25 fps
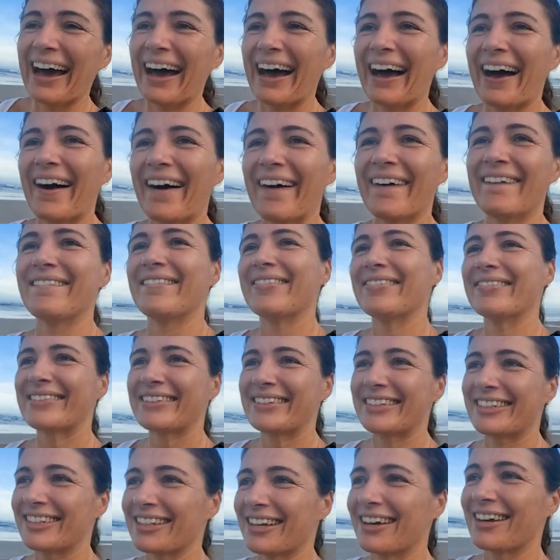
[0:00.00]
um,
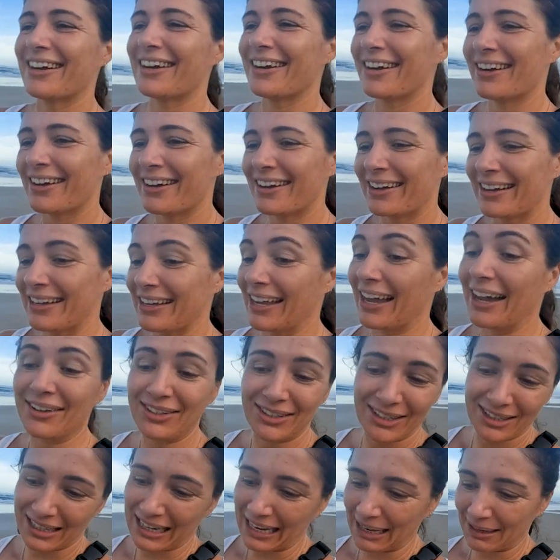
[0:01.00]
so yeah,
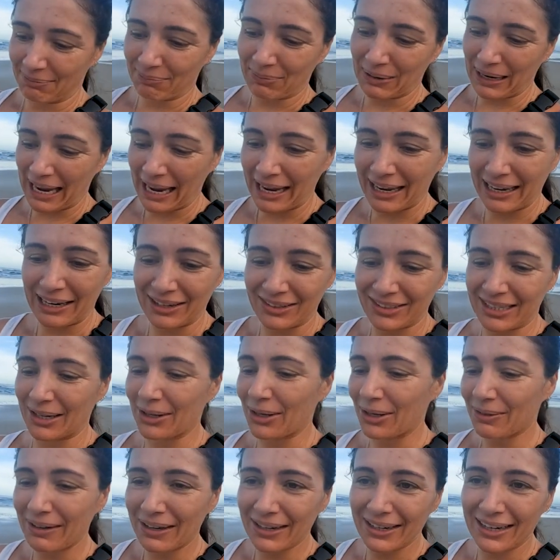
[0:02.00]
so it's like playing, and I was
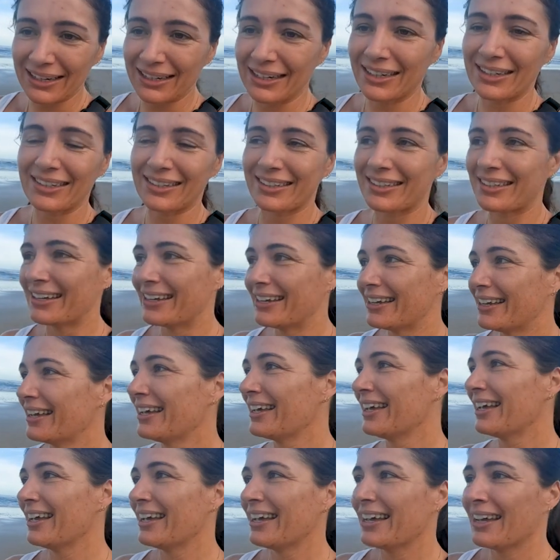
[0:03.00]
like, oh my goodness,
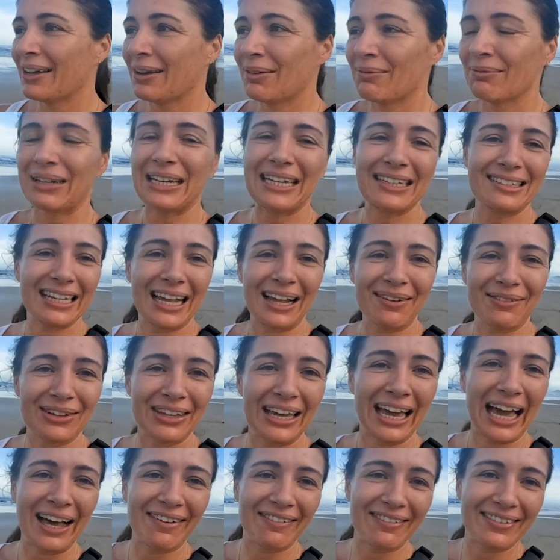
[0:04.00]
please tell me
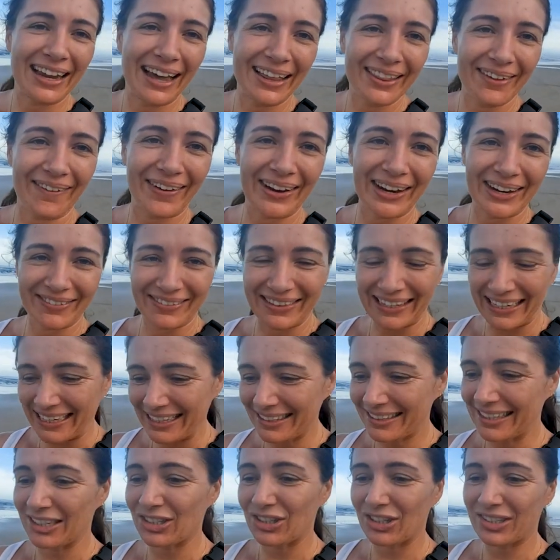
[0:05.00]
you have another one of
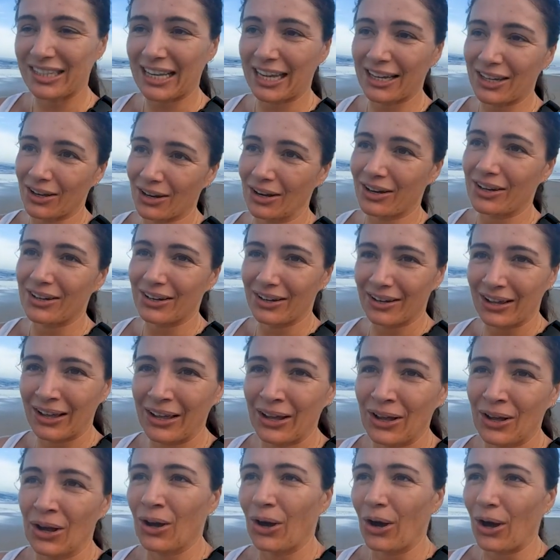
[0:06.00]
these. And she's like,
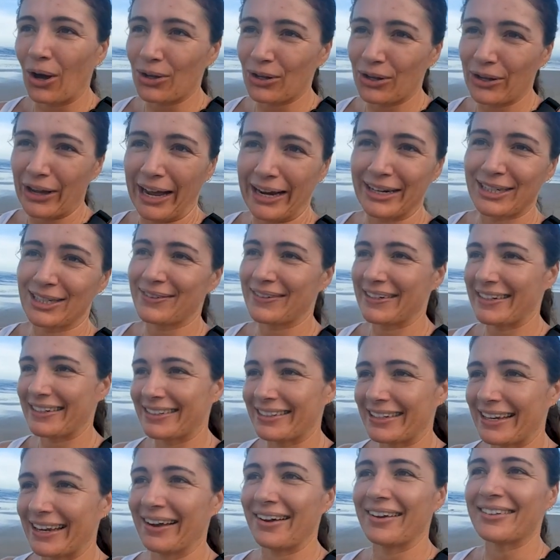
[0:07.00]
are you actually being
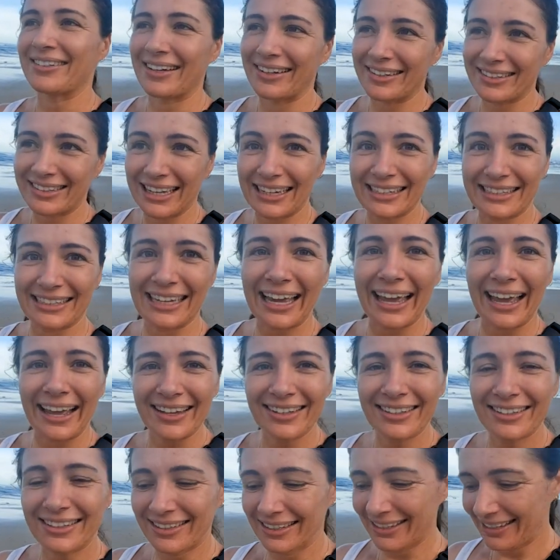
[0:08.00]
serious? And I was like,
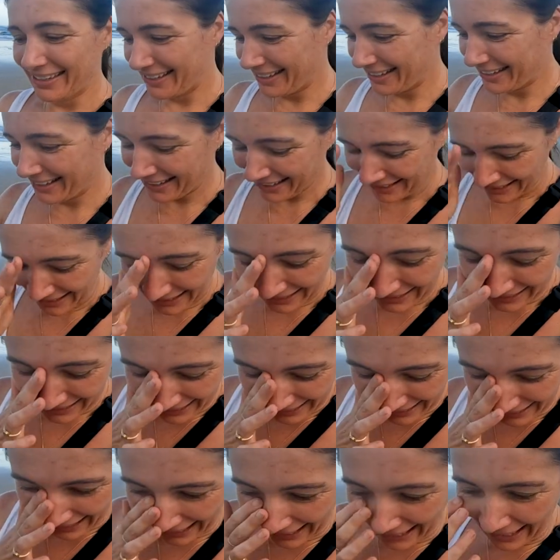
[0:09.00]
yes,
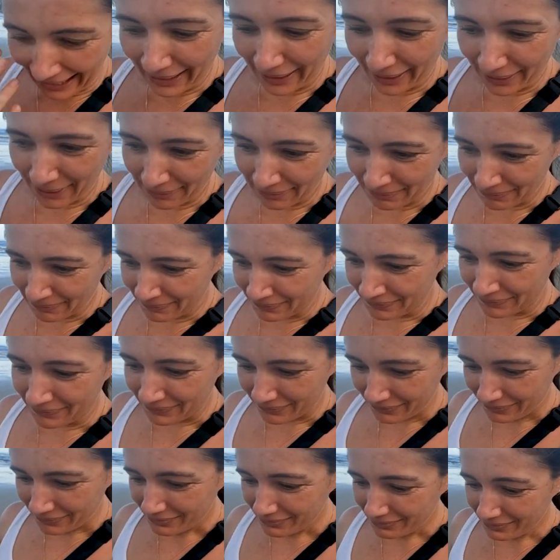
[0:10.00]
um,
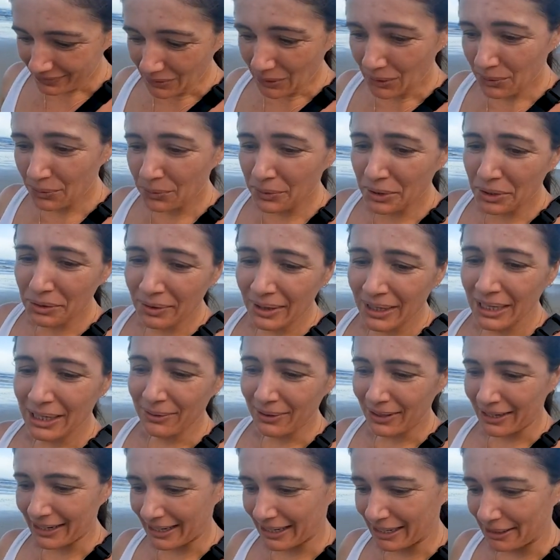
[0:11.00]
we really
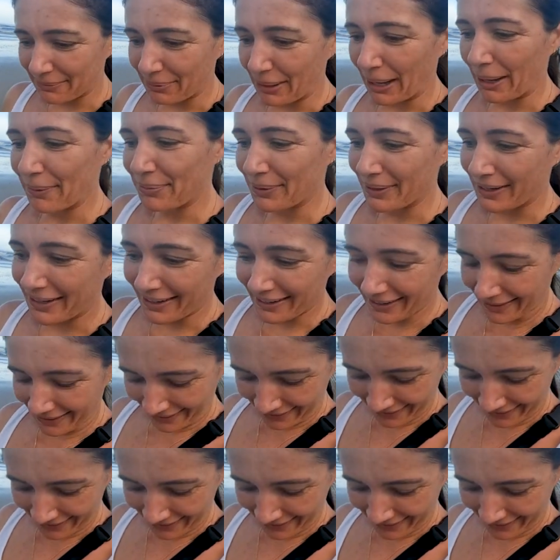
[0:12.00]
want to get a puppy.